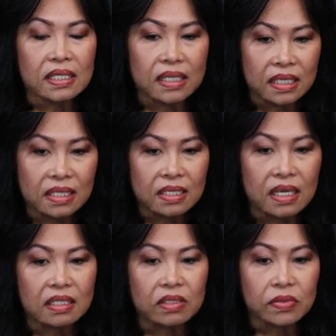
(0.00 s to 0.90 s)
kids
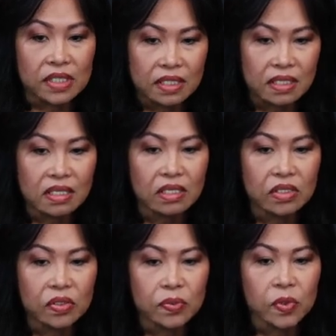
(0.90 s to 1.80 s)
as a reason
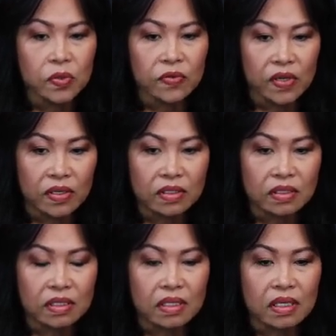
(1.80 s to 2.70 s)
to move on,
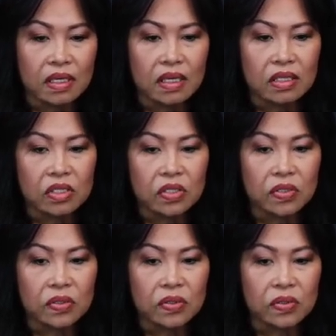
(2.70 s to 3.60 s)

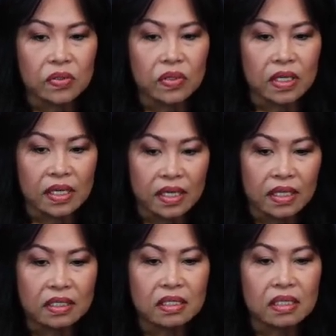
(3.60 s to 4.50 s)
and
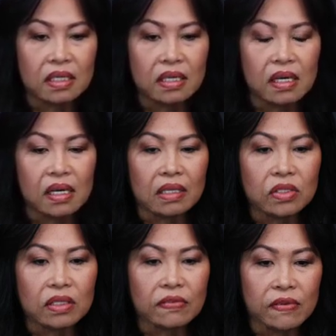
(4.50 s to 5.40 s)
then I
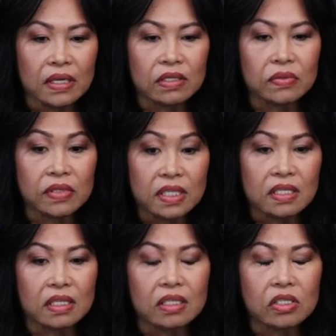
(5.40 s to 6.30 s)
try to find a
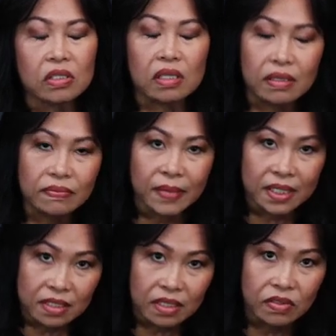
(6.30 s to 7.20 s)
reason to love
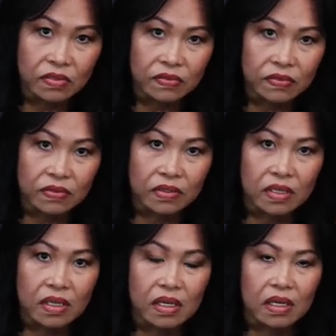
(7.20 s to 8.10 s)
myself,
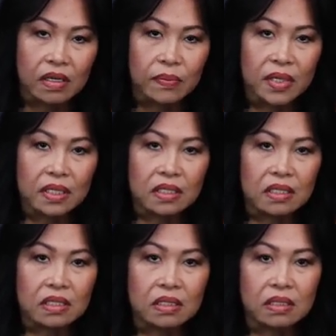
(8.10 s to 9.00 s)

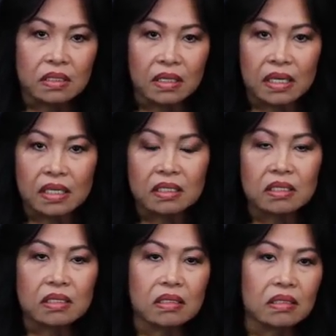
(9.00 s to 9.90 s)
because again,
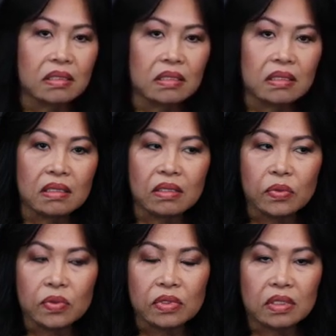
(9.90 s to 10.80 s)

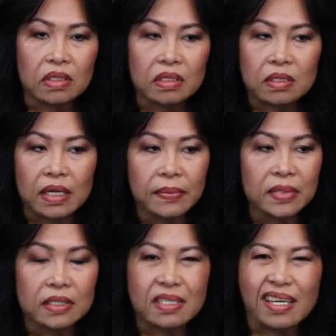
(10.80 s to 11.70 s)
the
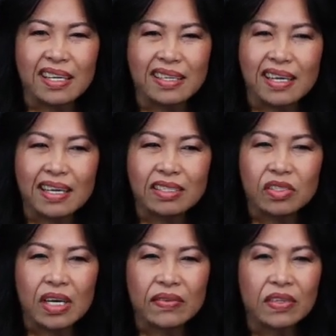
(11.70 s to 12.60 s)
statement saying that
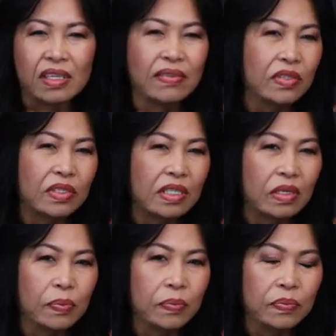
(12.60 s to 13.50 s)
you have to love yourself